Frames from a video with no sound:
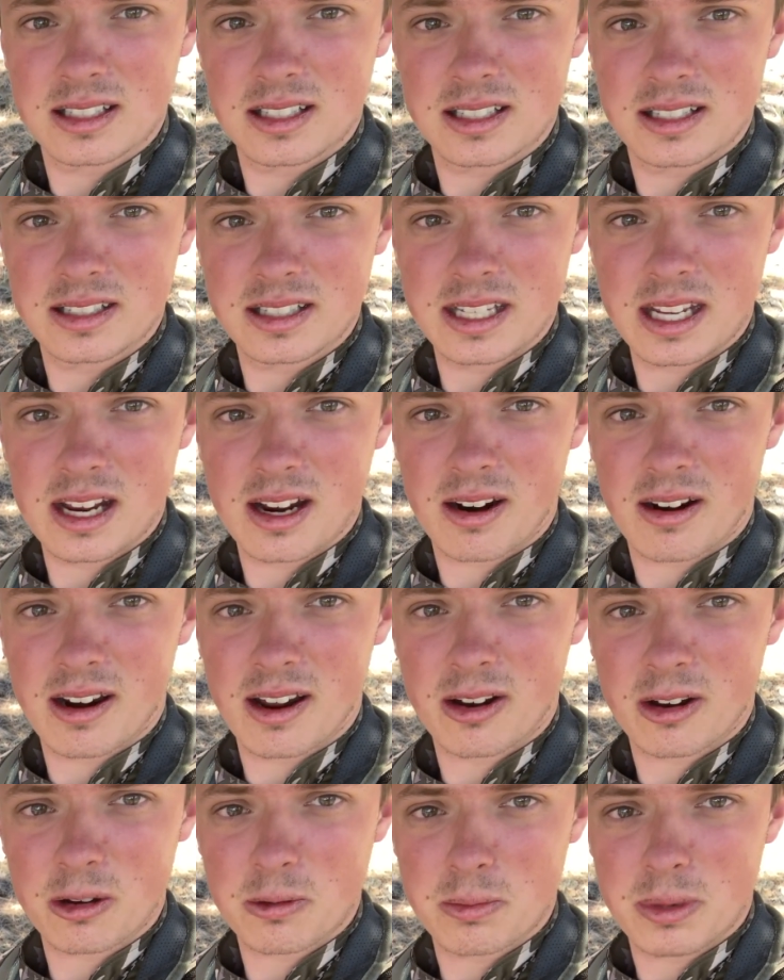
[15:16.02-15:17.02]
deer
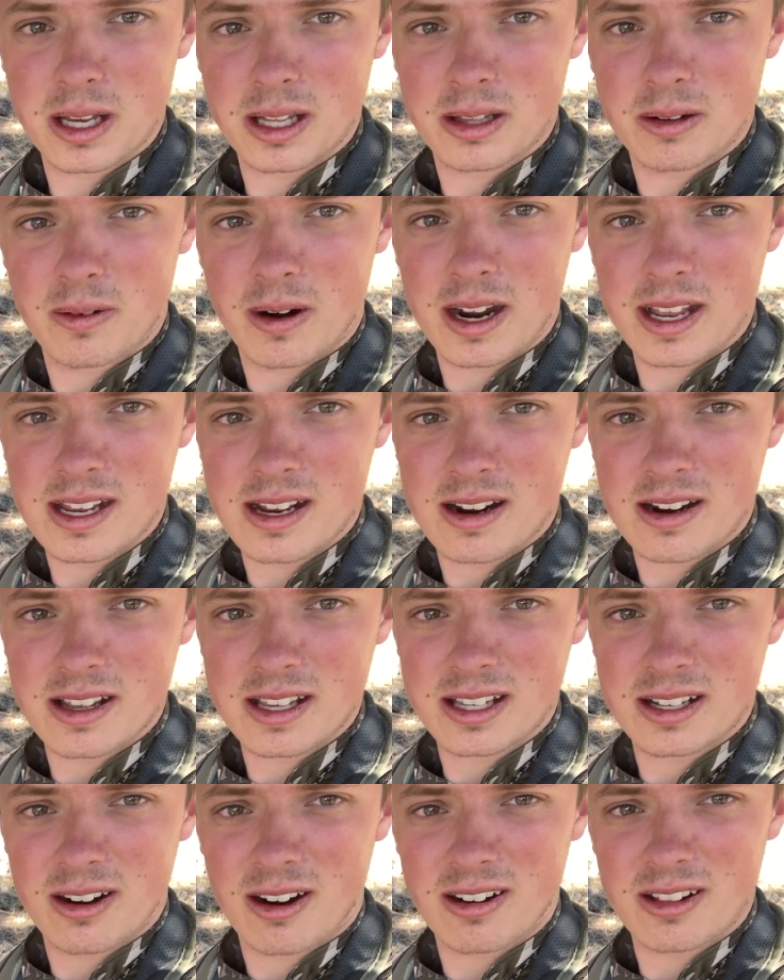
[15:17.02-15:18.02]
elk bed right here. You can
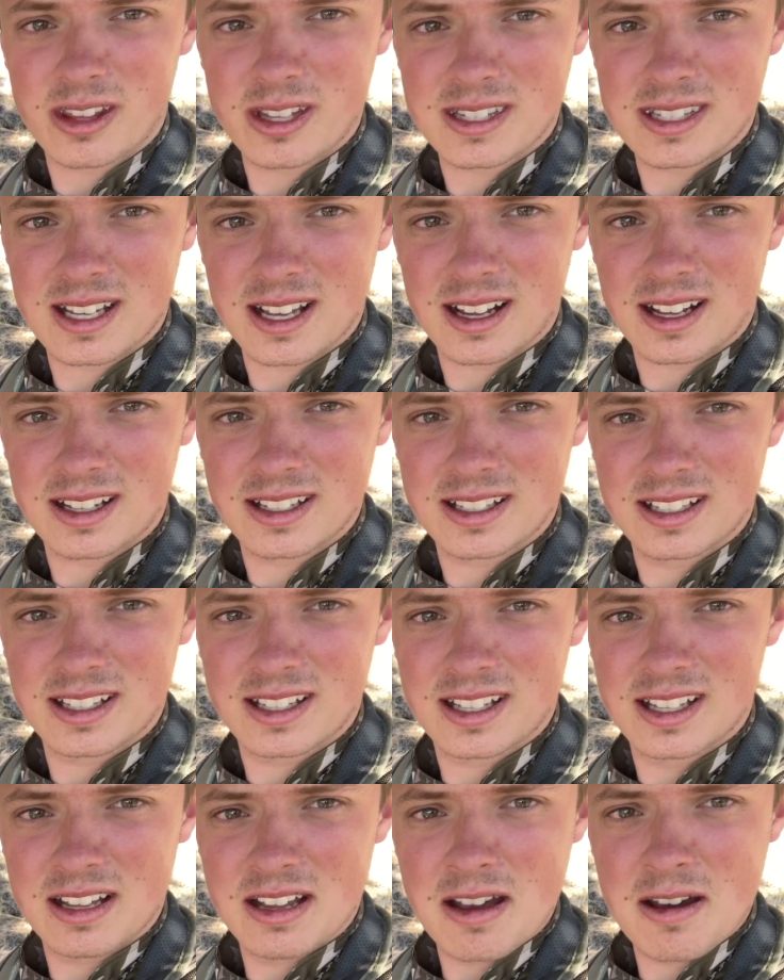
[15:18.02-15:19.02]
hardly tell
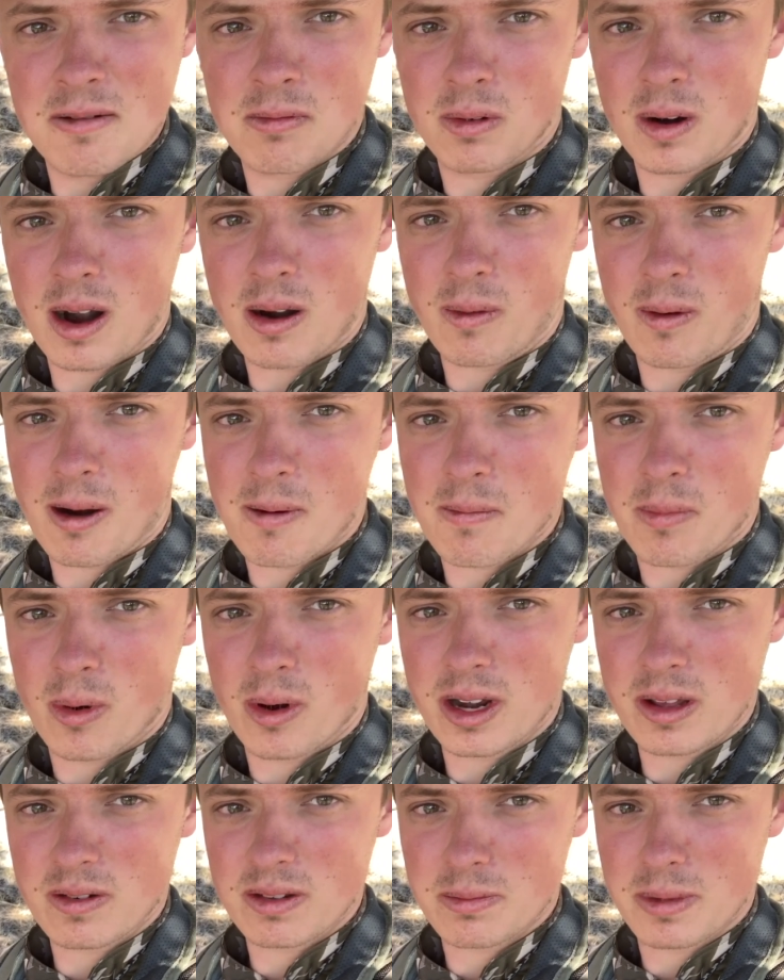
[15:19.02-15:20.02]
right where I'm
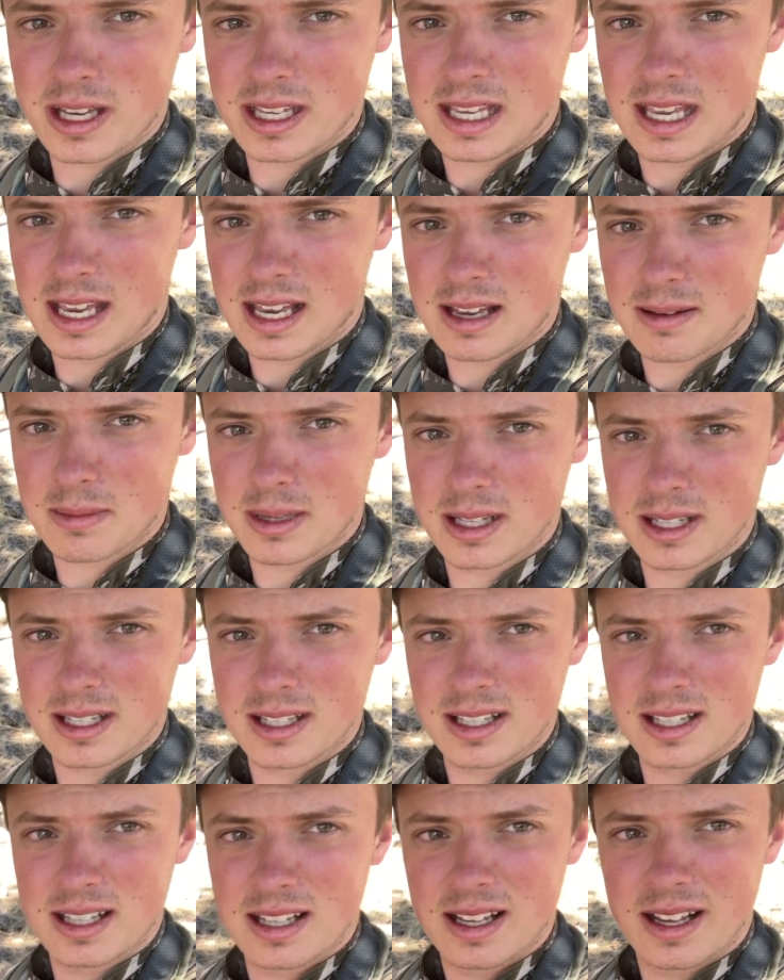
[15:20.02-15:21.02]
pointing with my cam.
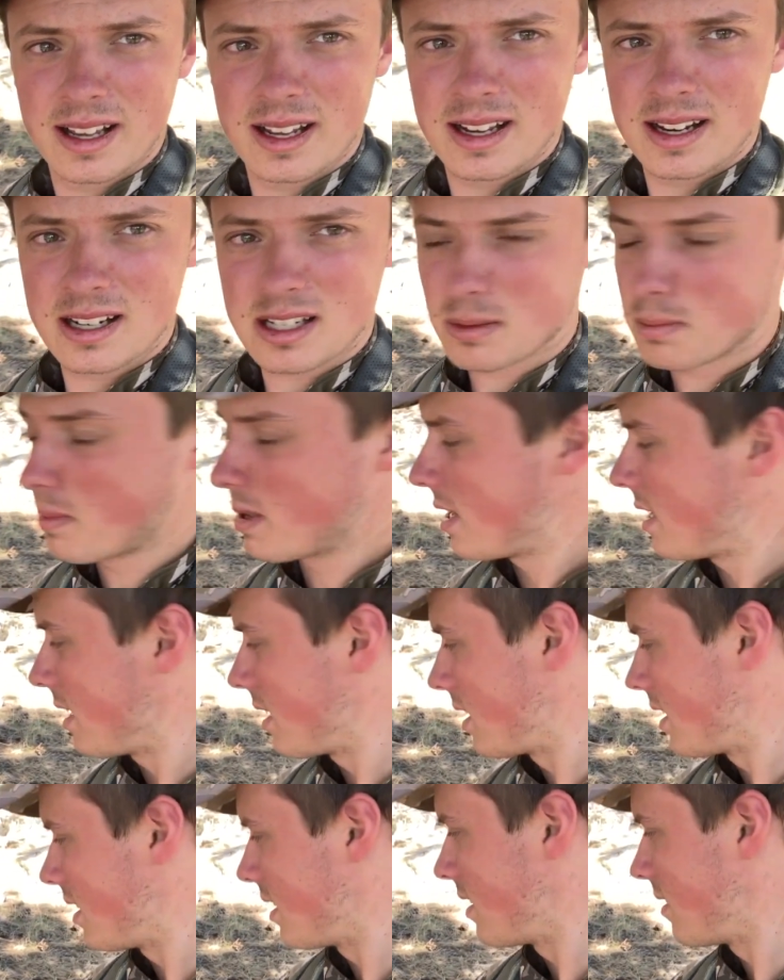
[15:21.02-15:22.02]
There's
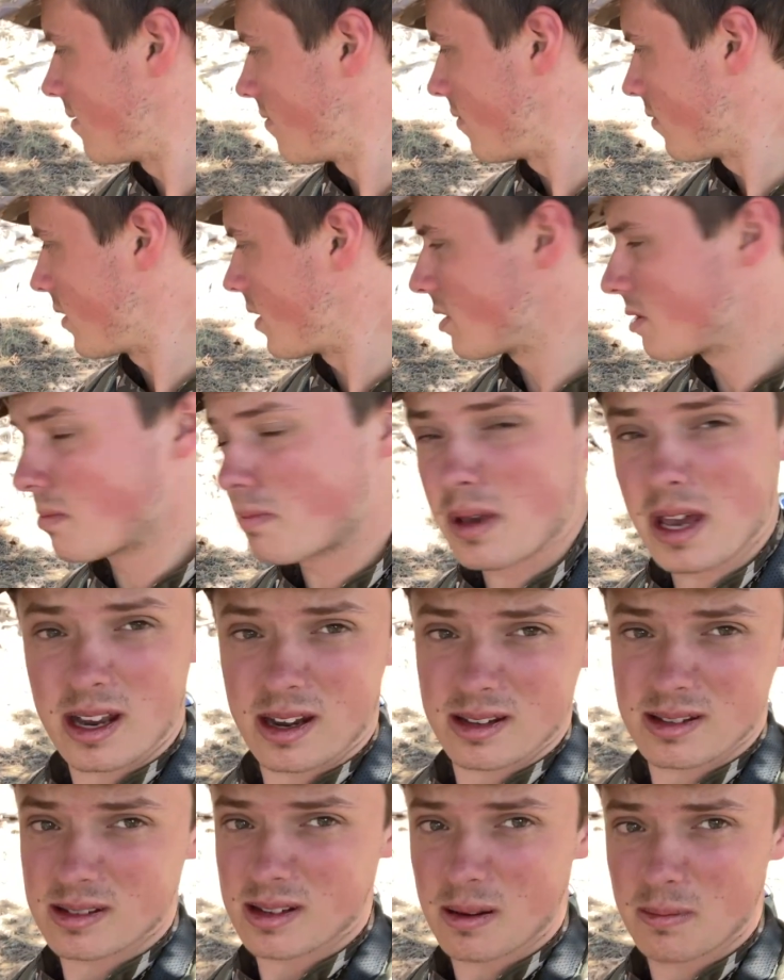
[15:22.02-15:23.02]
a bed of
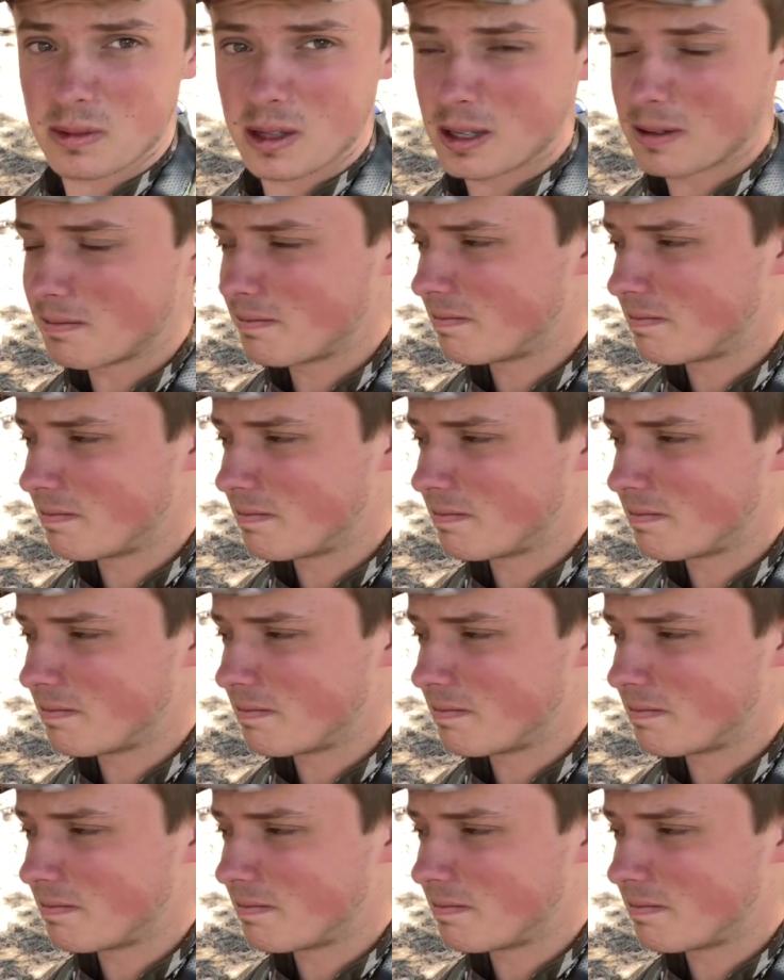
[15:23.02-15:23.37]
something.